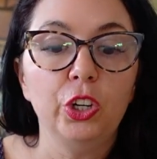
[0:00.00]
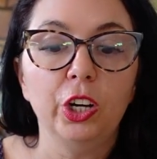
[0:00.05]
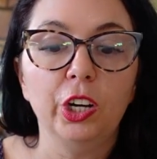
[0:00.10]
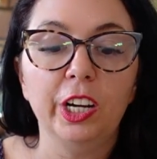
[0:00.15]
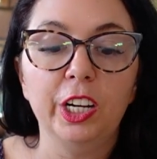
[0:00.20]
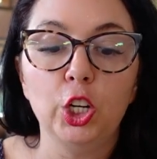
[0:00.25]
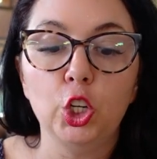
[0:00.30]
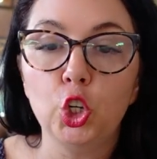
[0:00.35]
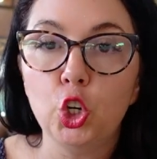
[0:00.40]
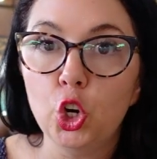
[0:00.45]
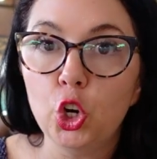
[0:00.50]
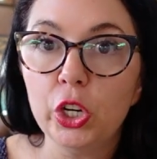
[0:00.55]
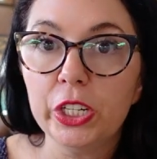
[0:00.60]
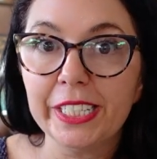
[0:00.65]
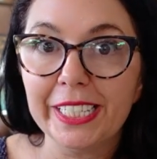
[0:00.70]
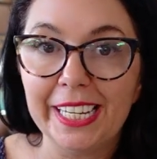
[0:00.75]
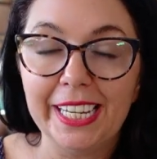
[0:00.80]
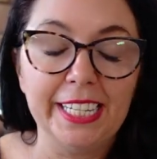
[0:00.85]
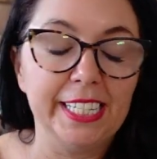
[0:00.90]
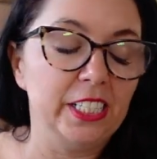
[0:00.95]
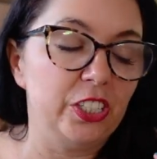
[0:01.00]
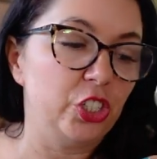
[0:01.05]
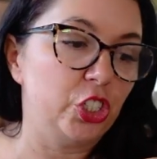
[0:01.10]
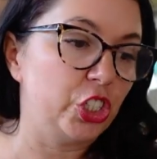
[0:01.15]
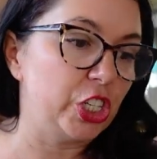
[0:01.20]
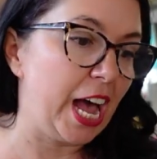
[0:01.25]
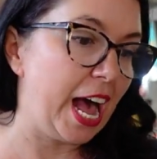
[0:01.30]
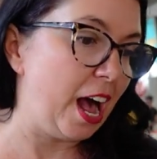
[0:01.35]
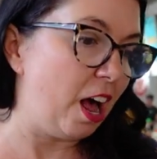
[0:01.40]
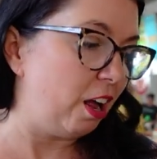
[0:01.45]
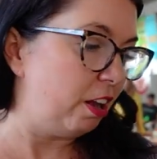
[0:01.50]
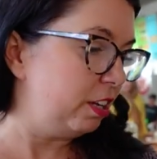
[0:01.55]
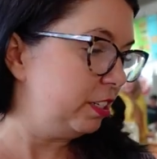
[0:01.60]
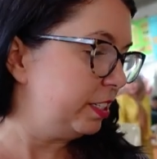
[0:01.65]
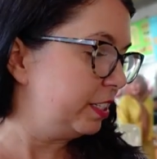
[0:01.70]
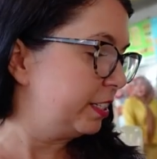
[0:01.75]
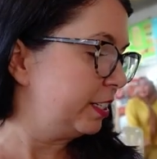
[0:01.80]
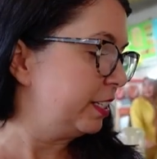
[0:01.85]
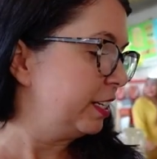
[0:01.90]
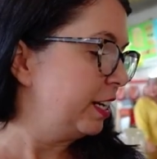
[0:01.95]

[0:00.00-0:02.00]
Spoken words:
good, cooked in its shells.